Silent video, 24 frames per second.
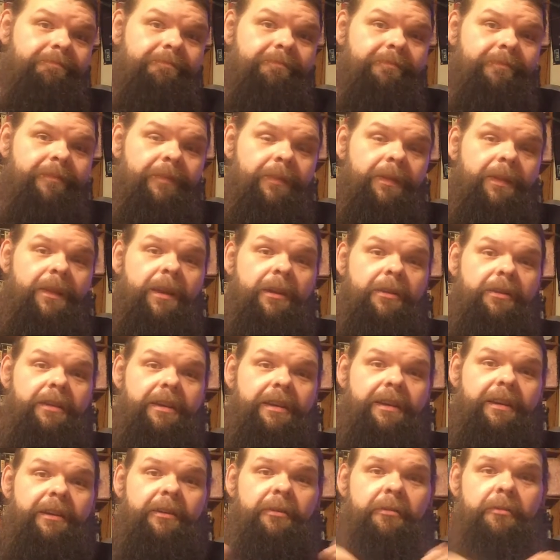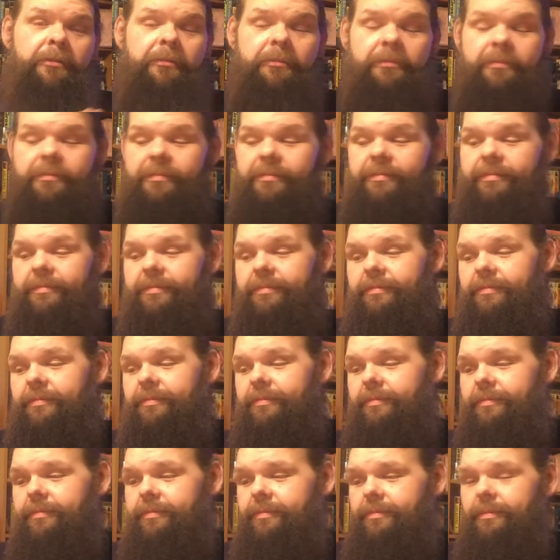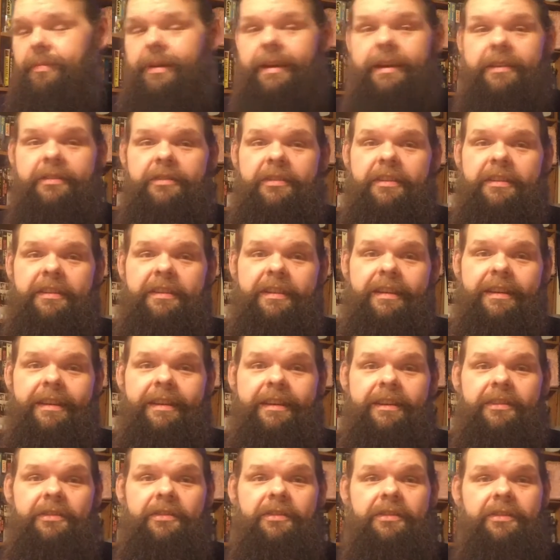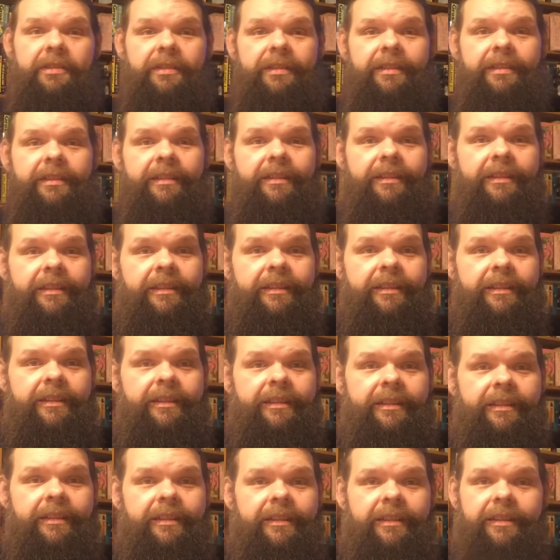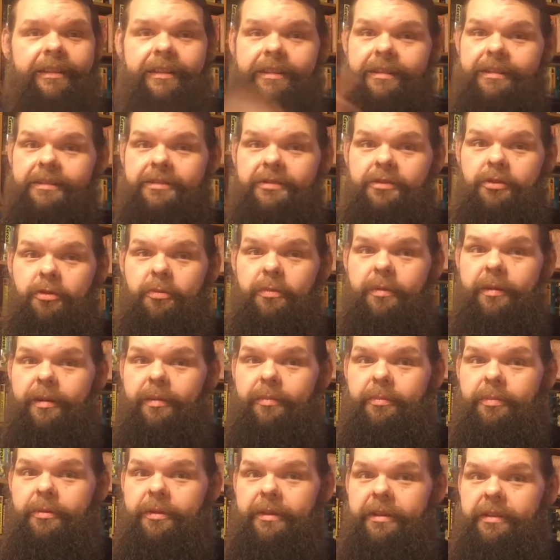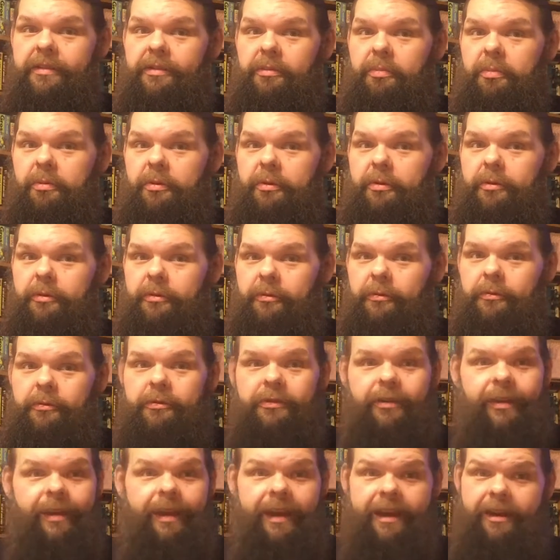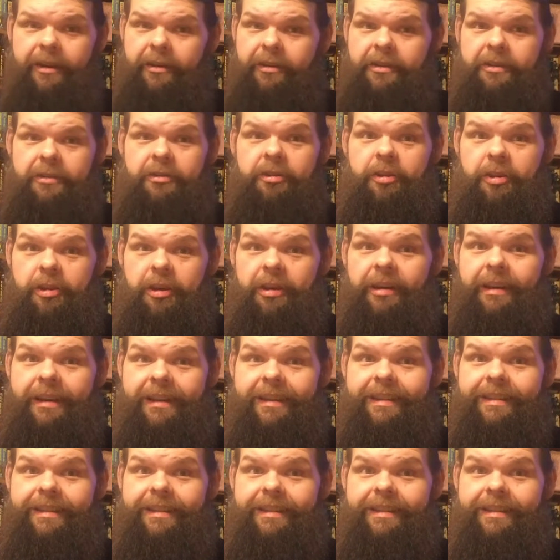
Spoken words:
there you go. Basket Case. Joe Bob Briggs approves. How can you not?